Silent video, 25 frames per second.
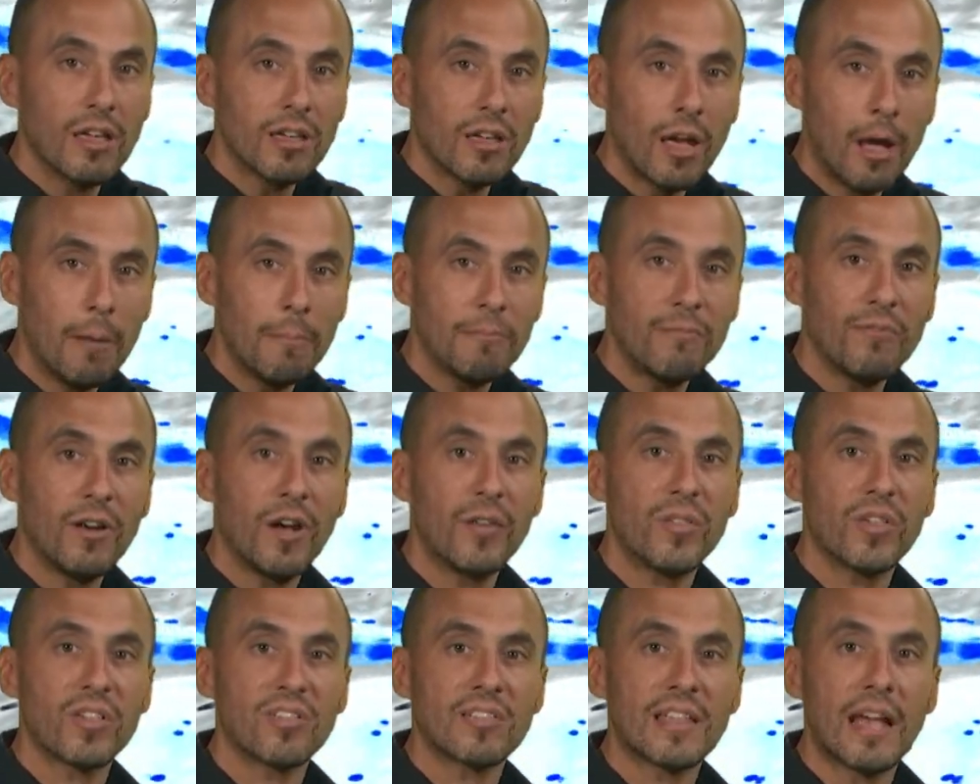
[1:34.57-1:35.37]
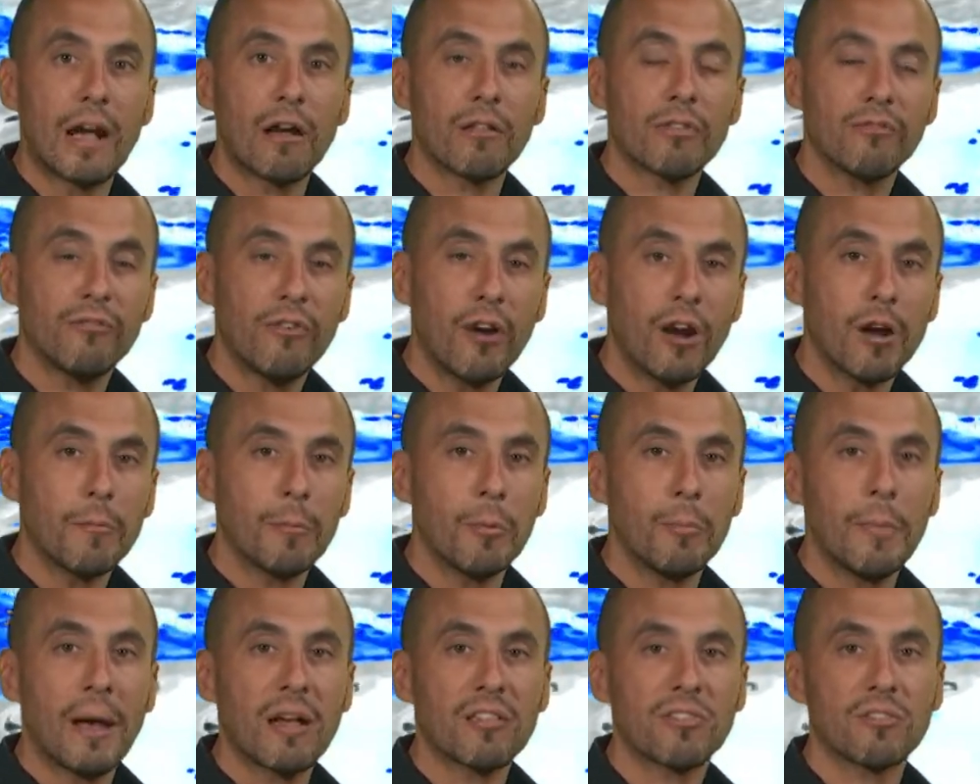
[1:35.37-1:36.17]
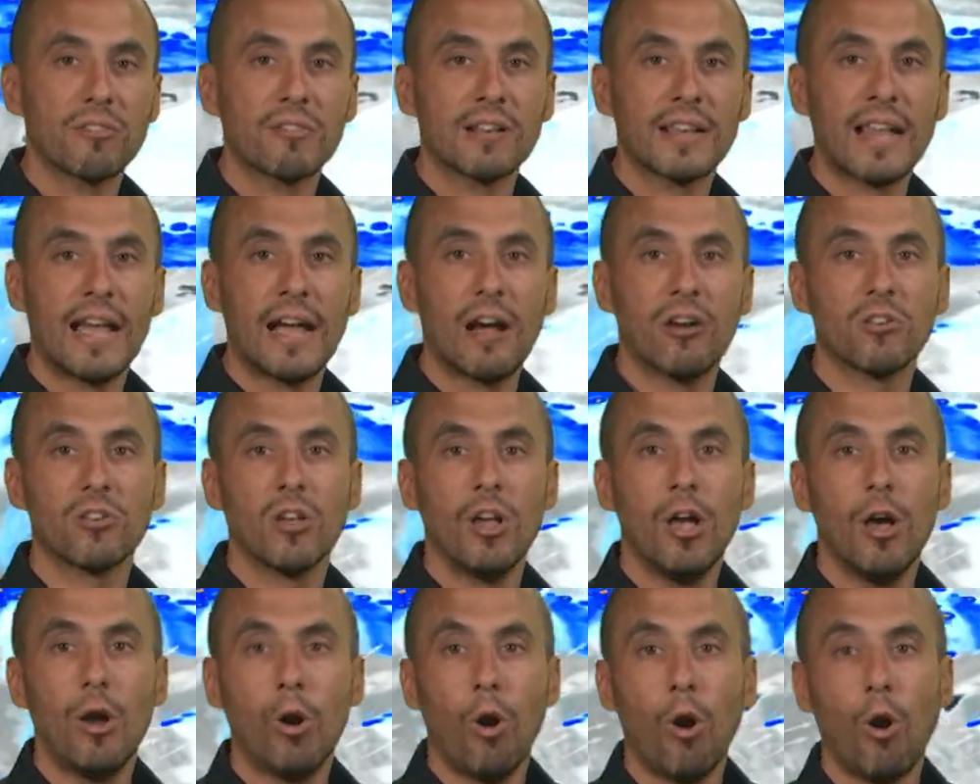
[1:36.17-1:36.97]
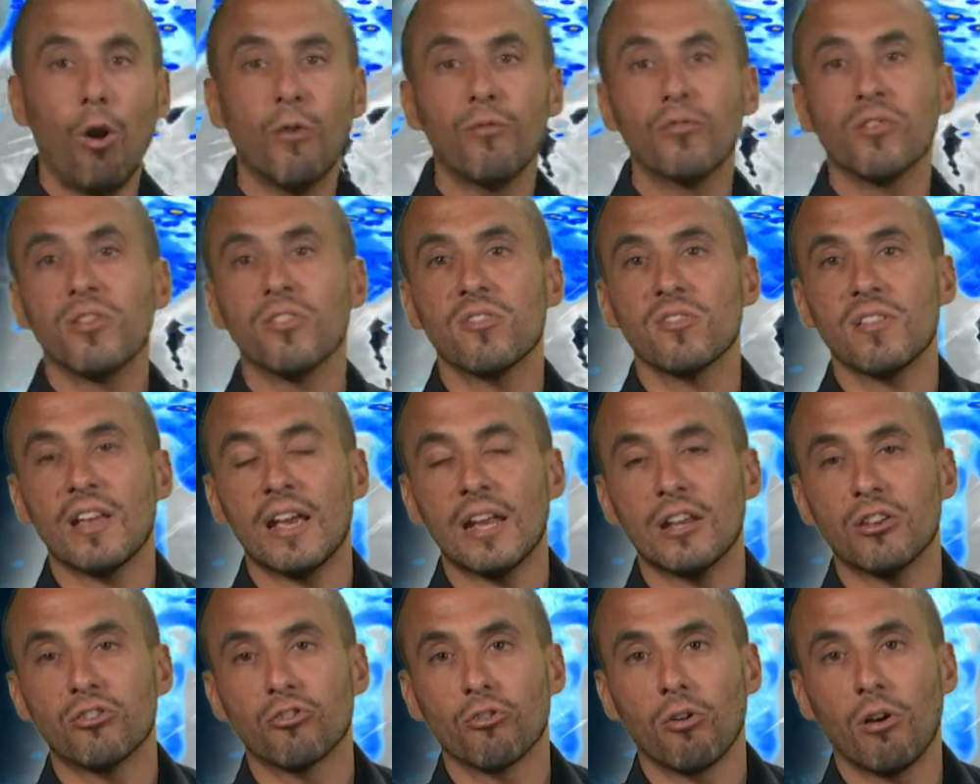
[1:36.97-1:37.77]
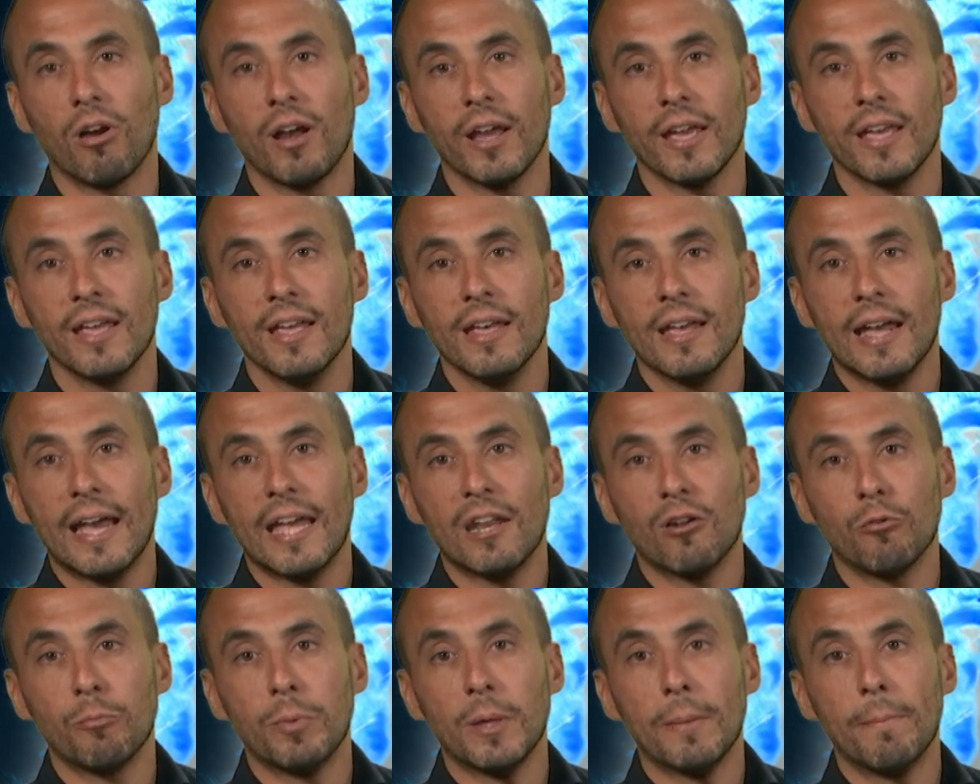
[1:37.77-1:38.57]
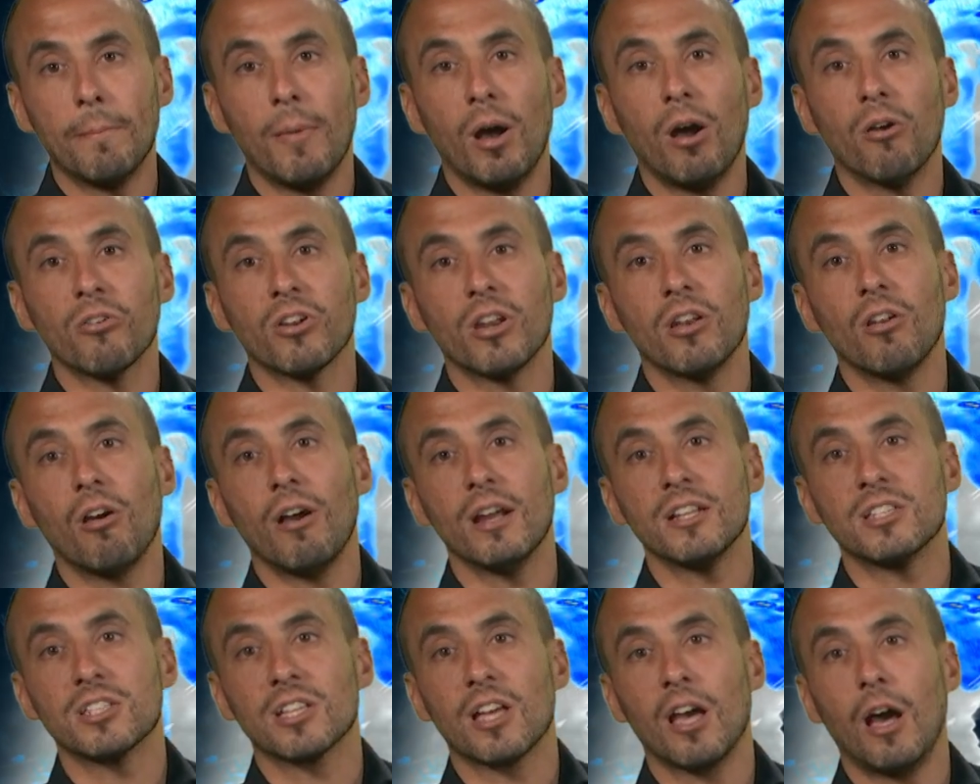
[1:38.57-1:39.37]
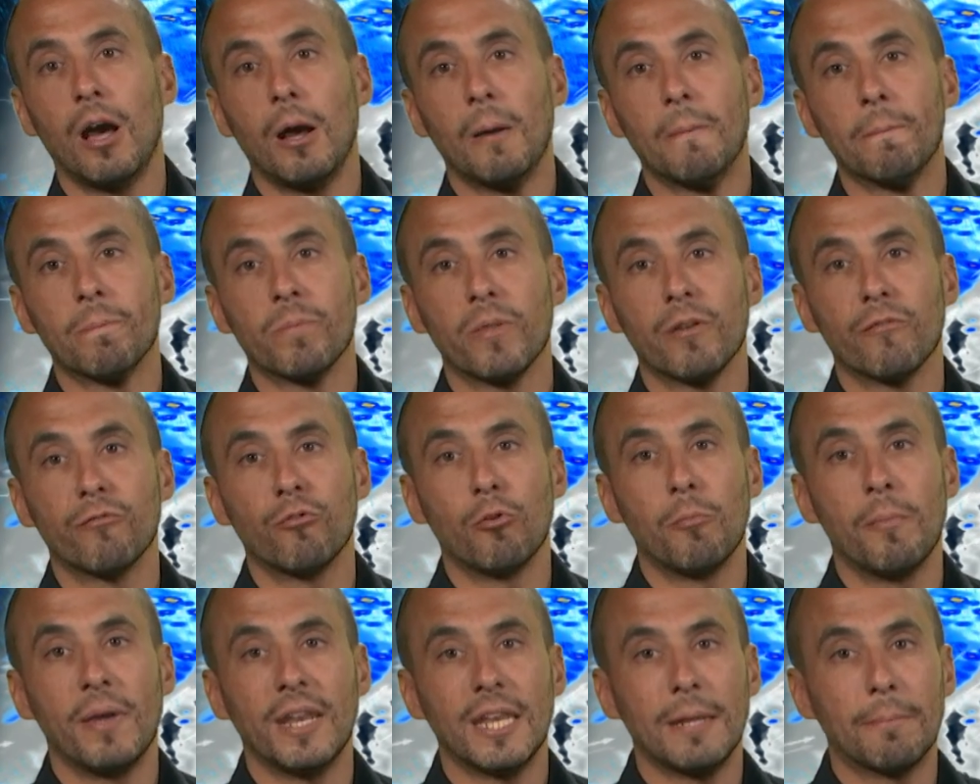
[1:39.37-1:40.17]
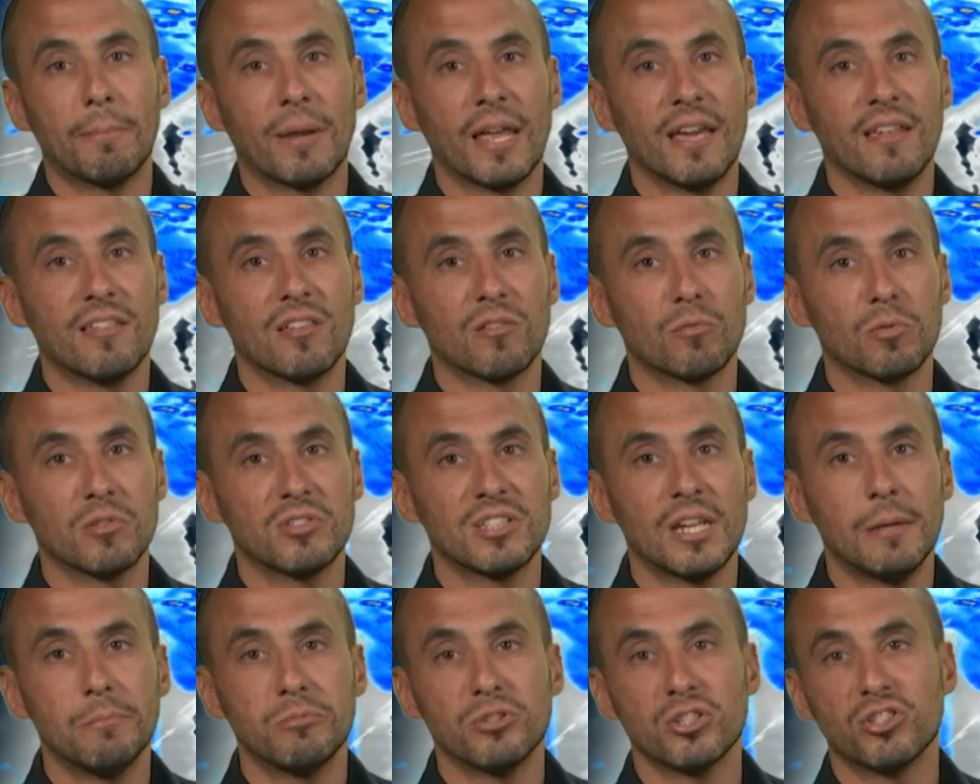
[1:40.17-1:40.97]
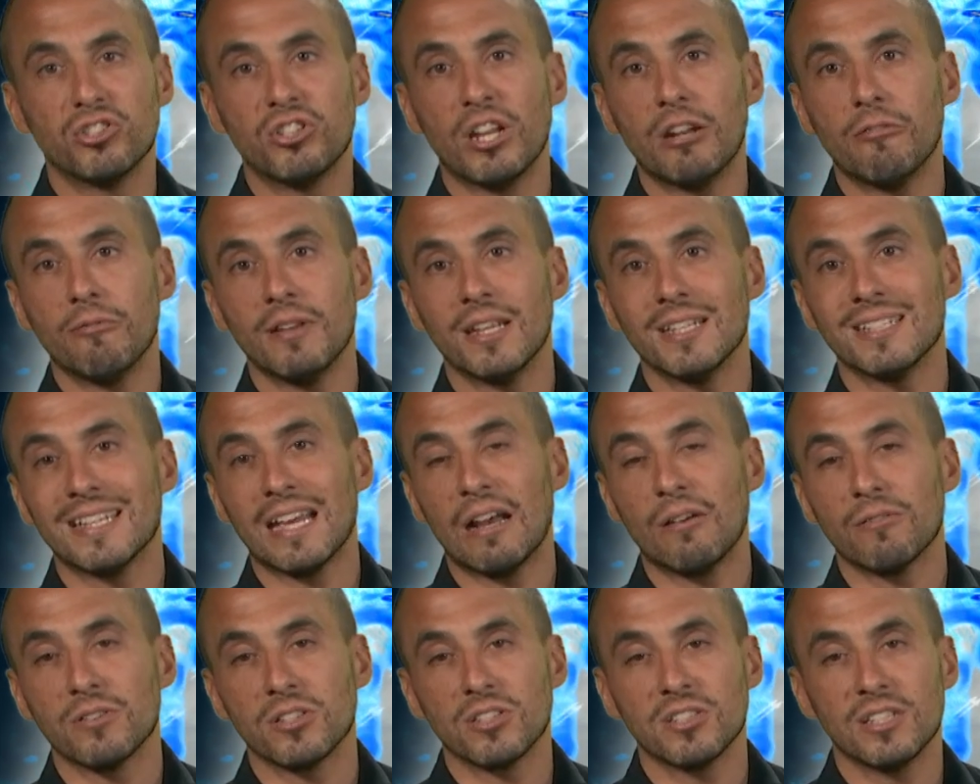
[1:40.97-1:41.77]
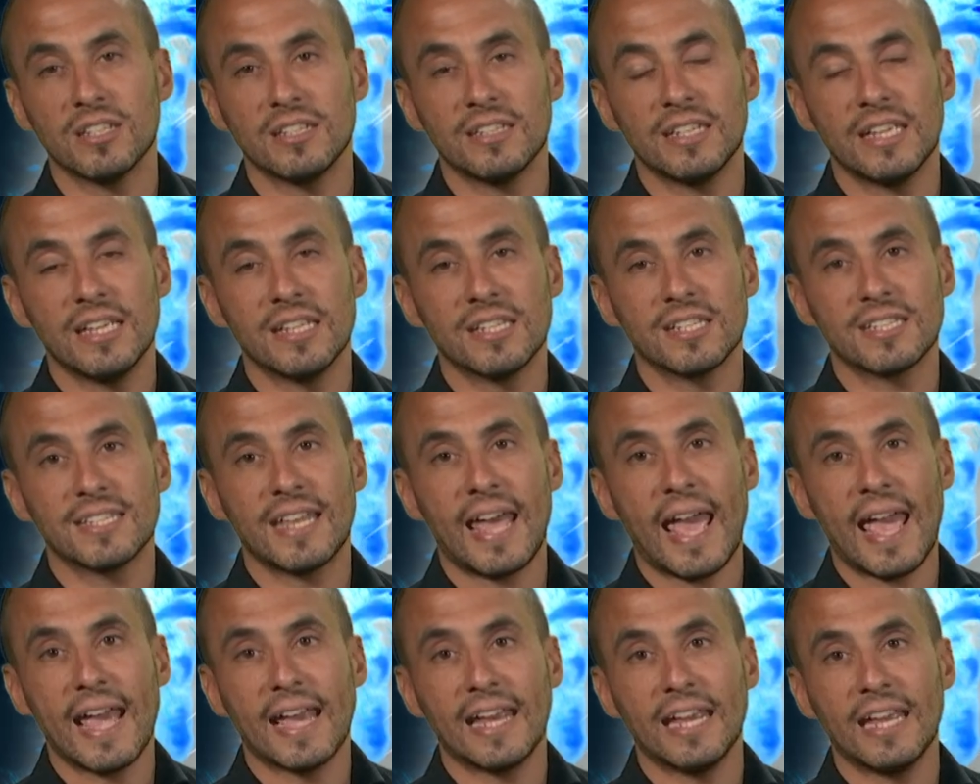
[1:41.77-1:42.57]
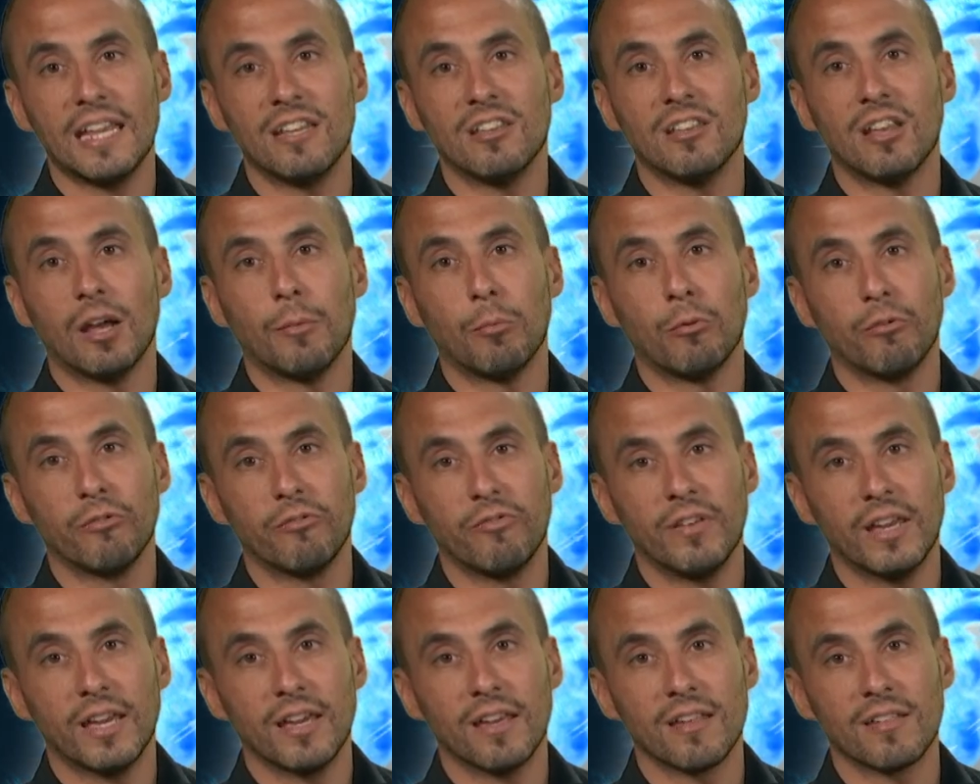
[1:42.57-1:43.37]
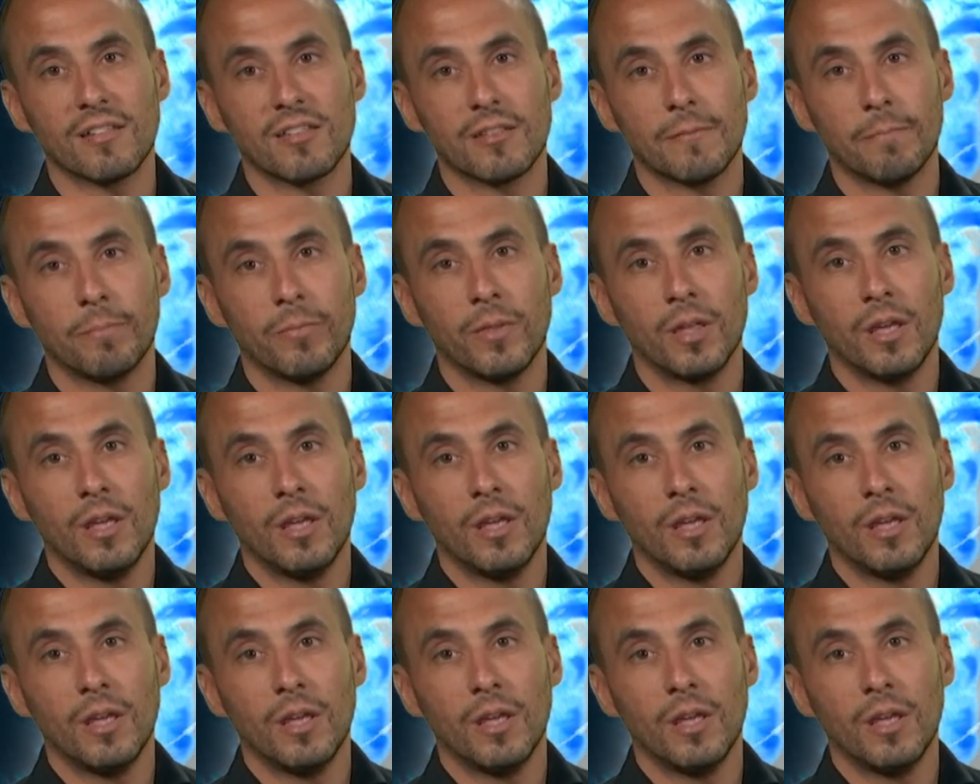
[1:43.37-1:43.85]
Come further south, variable amounts of cloud, often staying dry, and it'll be a milder night to come for many places, with temperatures generally in towns and cities staying in double figures.